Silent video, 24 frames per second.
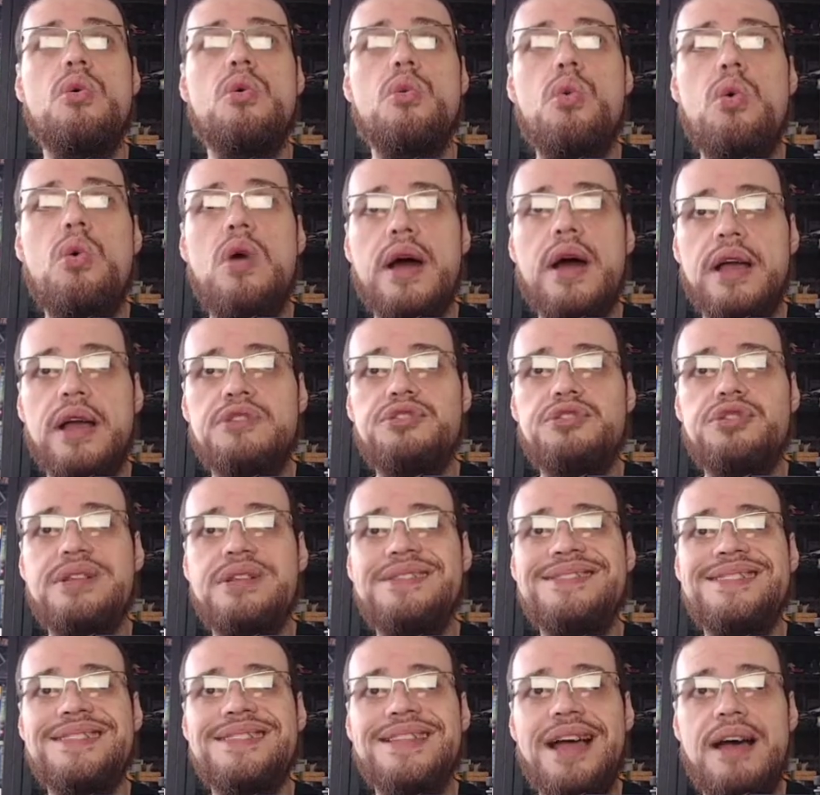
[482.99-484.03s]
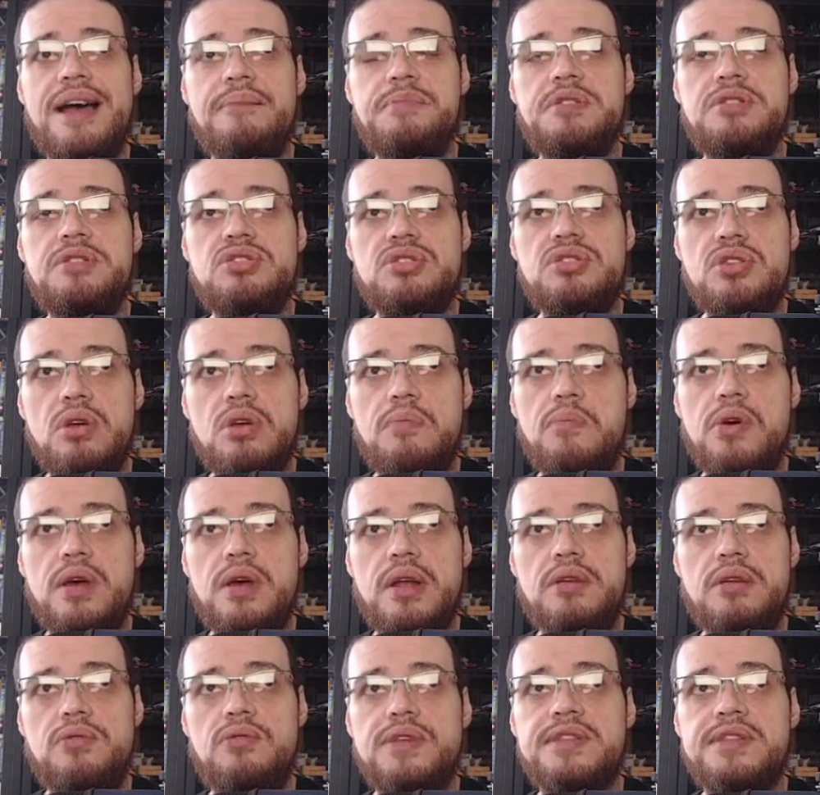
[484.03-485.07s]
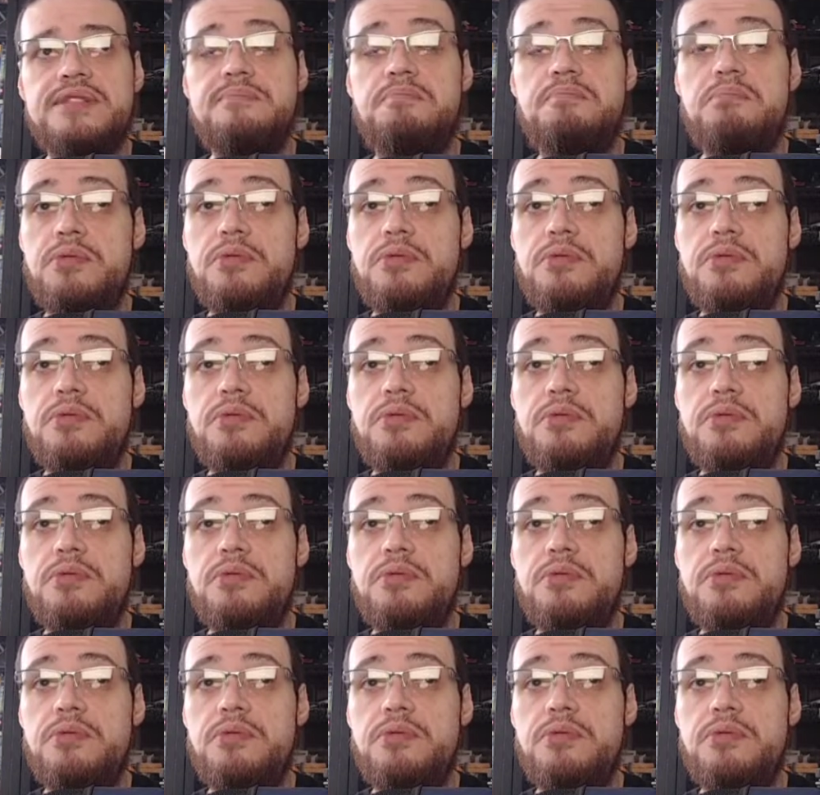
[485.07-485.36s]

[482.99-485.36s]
who actually stabbed someone who is